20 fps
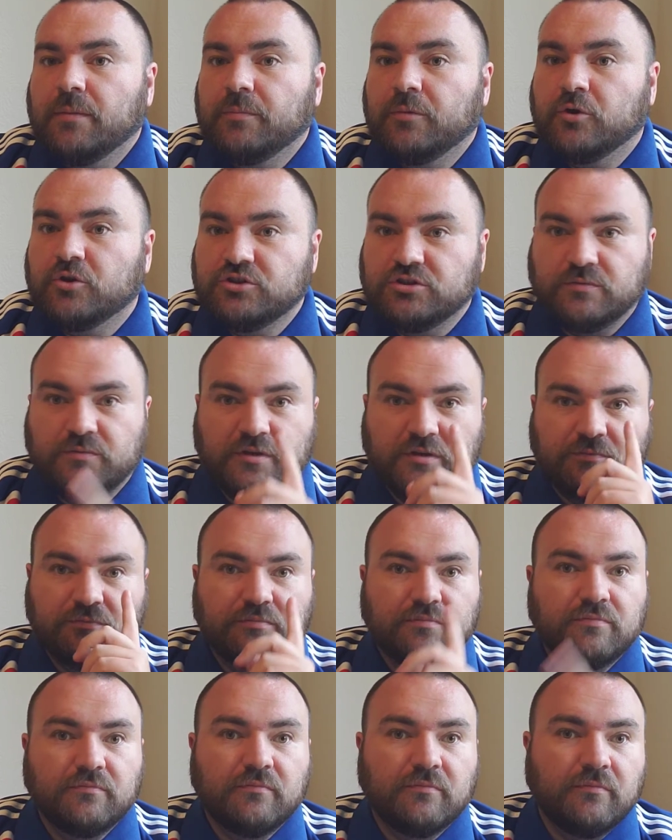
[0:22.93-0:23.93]
because of
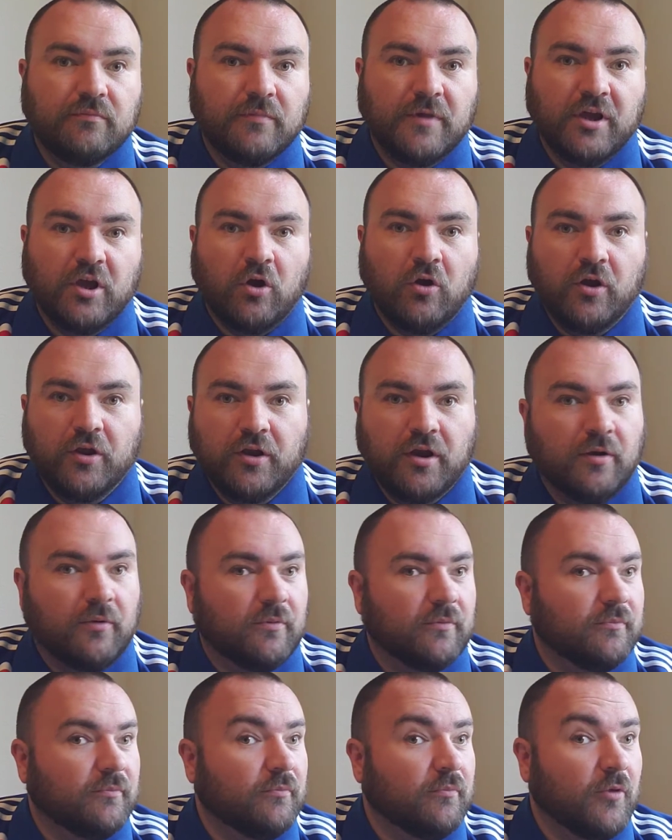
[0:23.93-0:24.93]
my eye not
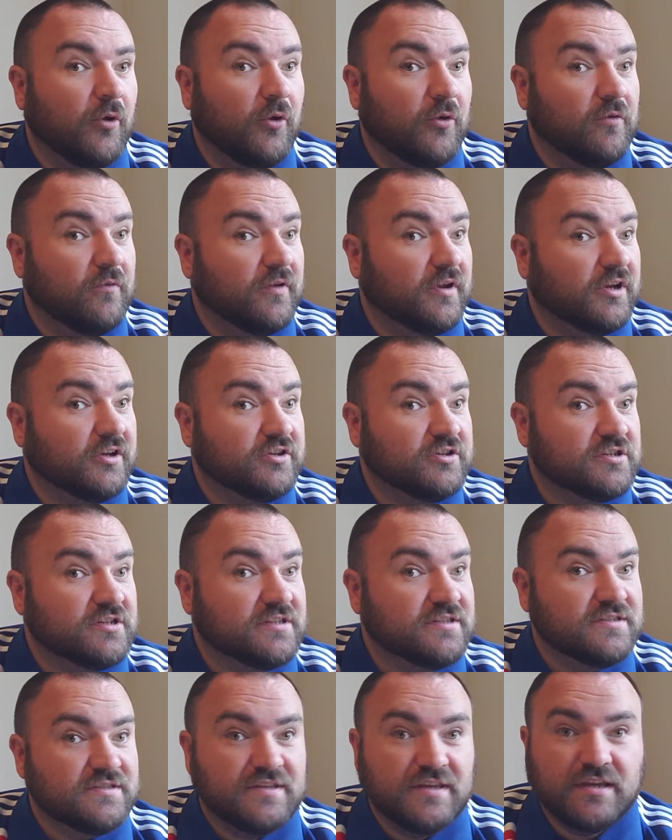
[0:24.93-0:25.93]
moving, as you
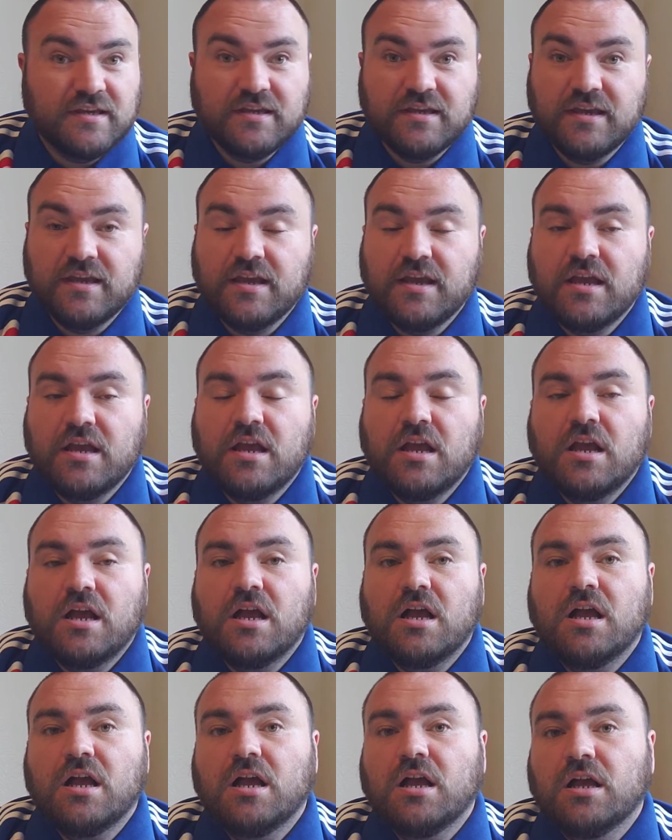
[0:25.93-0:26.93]
can see.
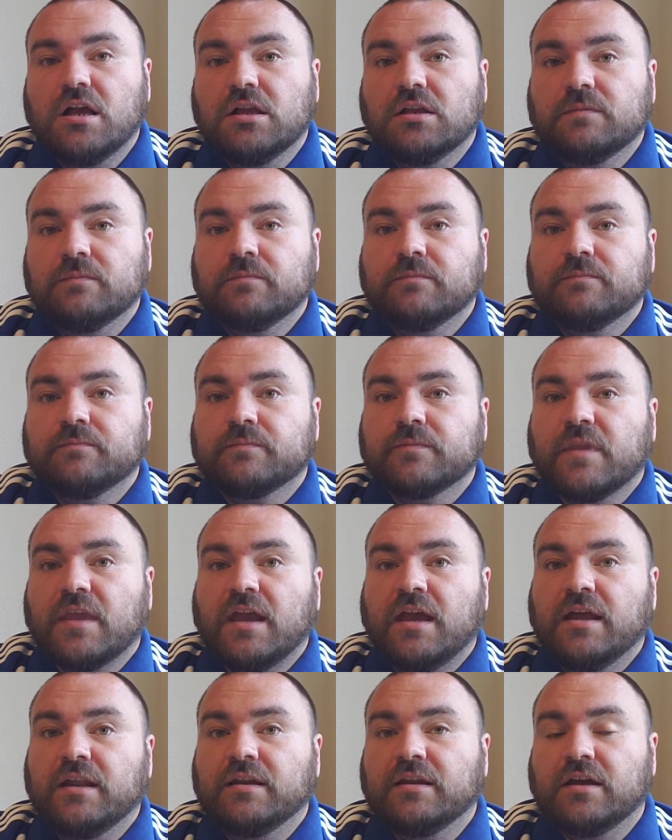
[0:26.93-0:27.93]
And
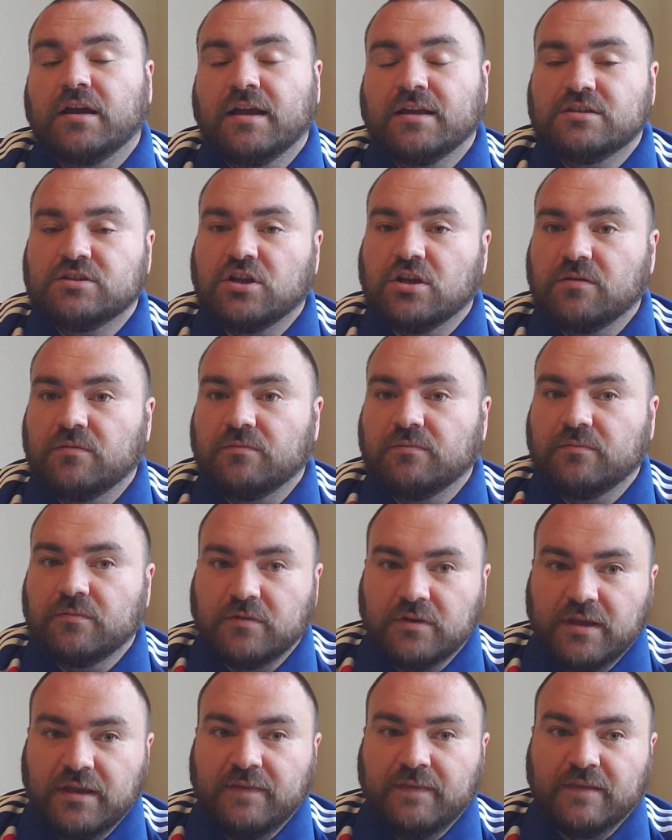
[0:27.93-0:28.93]
I had to go
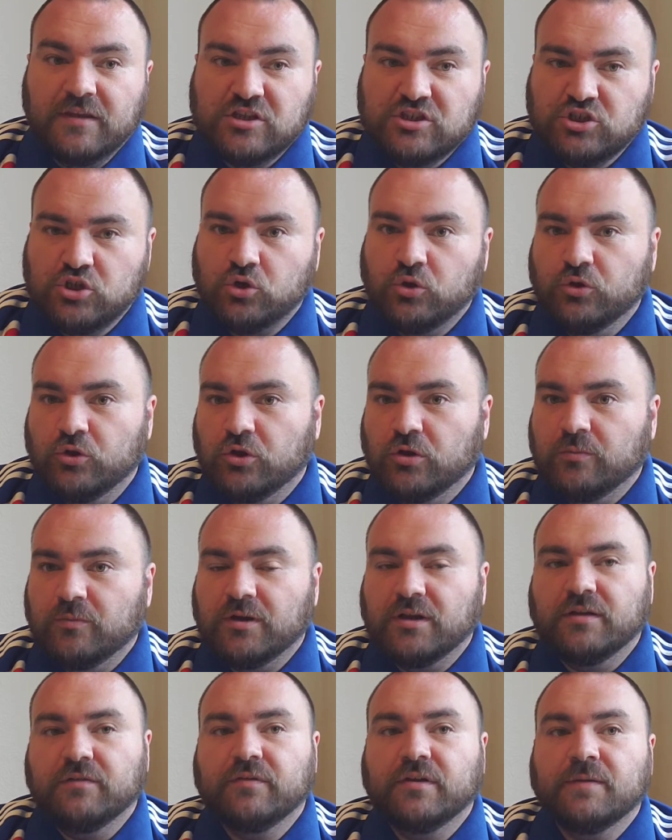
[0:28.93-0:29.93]
in the tunnel and what
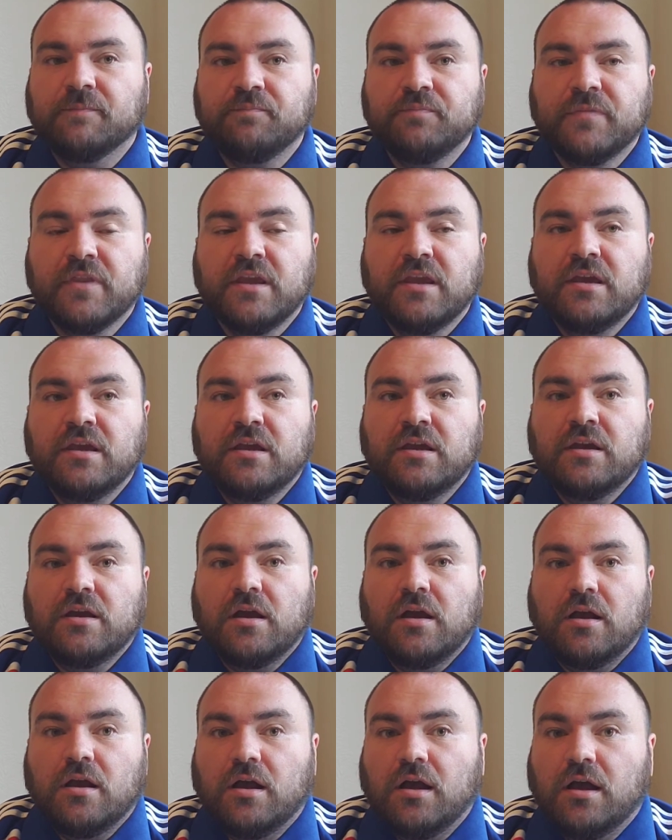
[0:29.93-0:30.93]
have you.
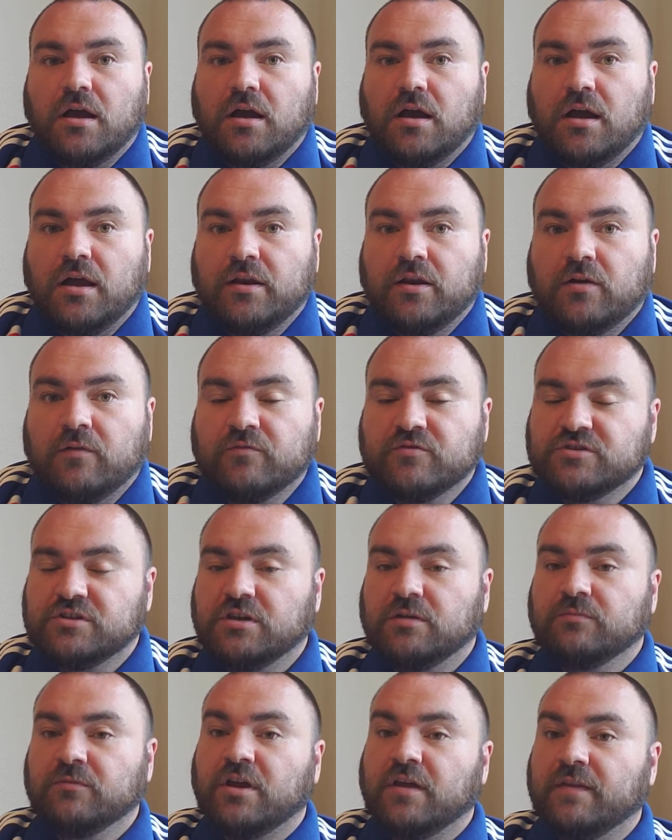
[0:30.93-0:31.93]
And obviously
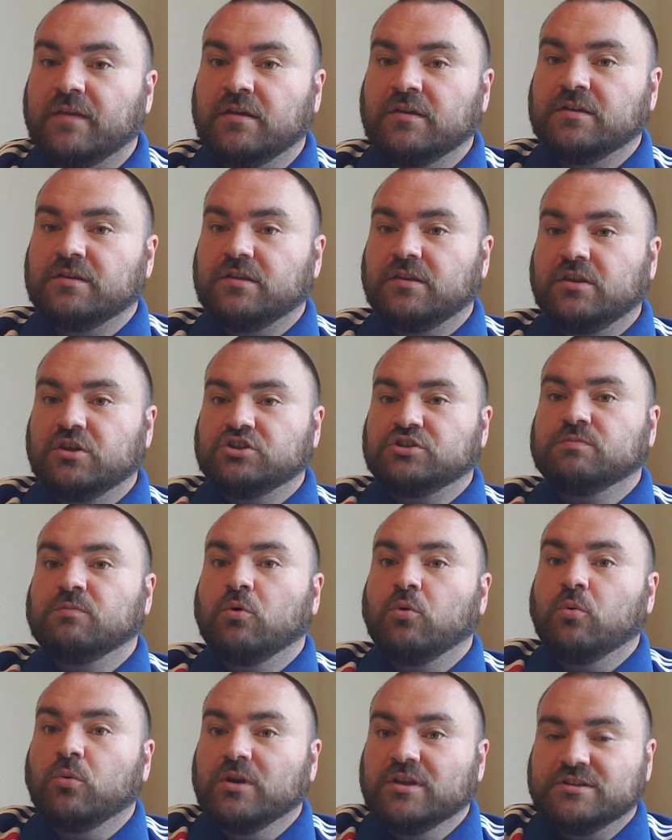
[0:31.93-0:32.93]
I'm not the
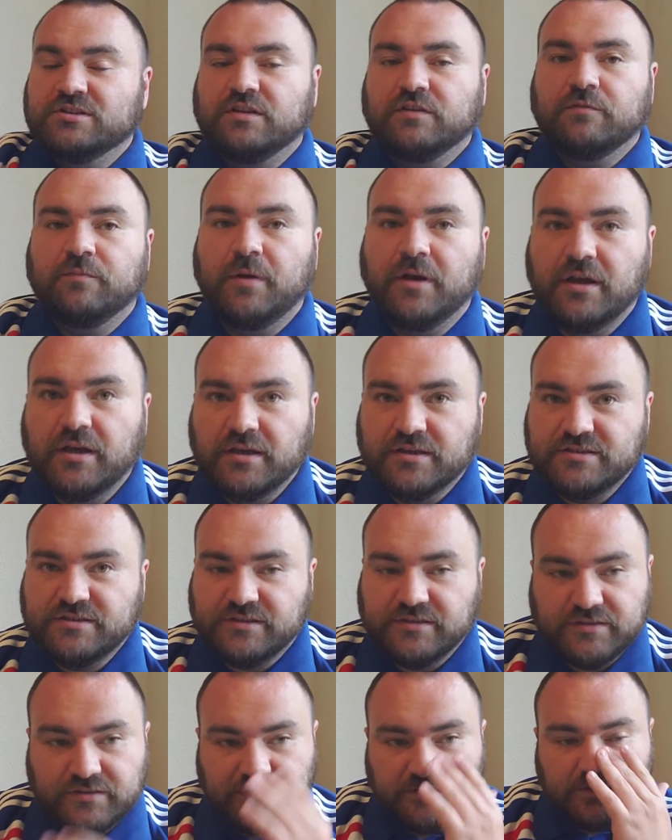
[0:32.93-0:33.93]
smallest of
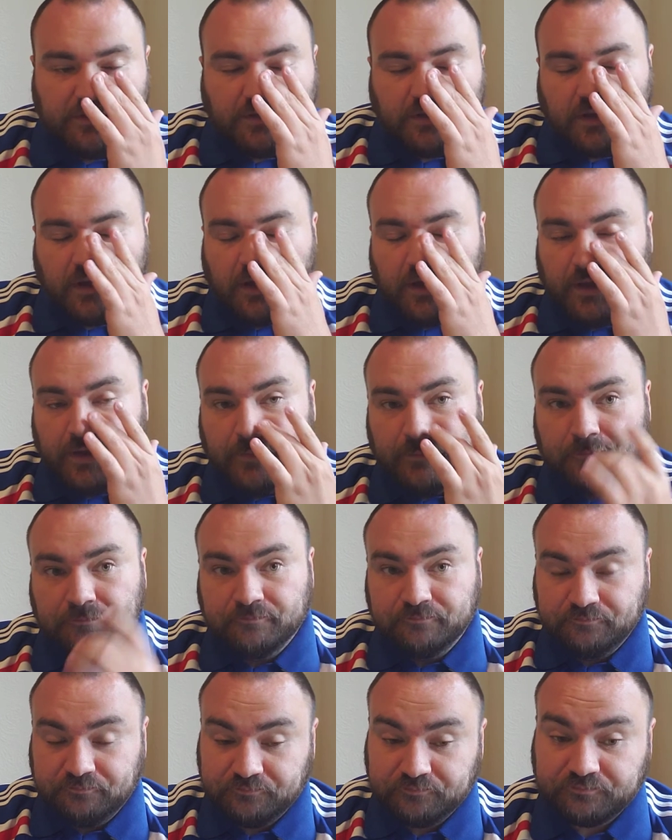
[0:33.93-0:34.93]
person.
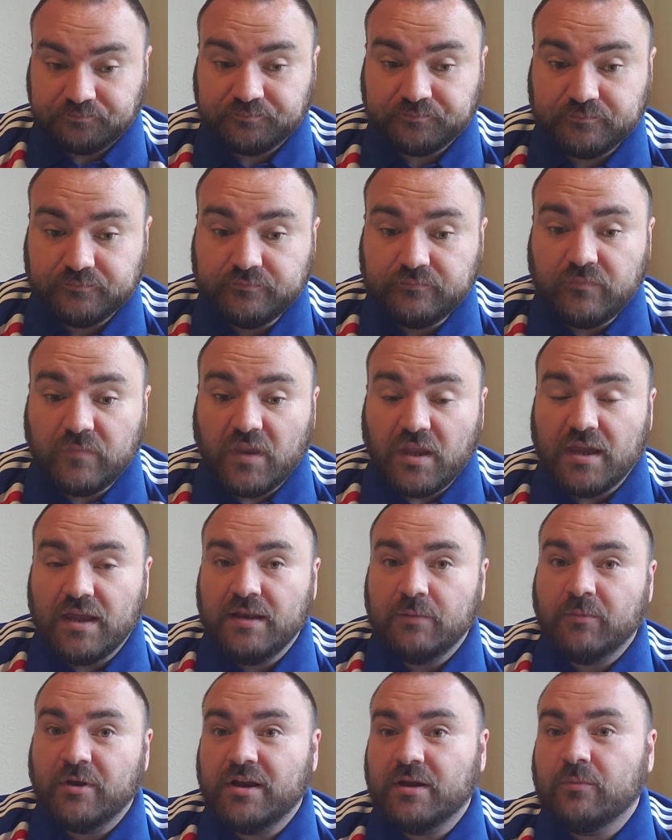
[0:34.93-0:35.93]

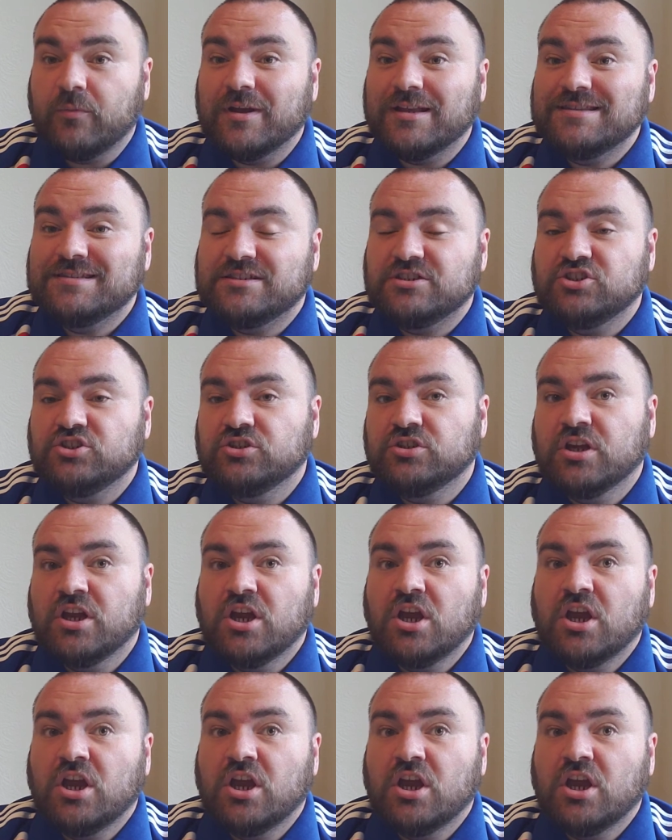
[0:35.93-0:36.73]
And when I went in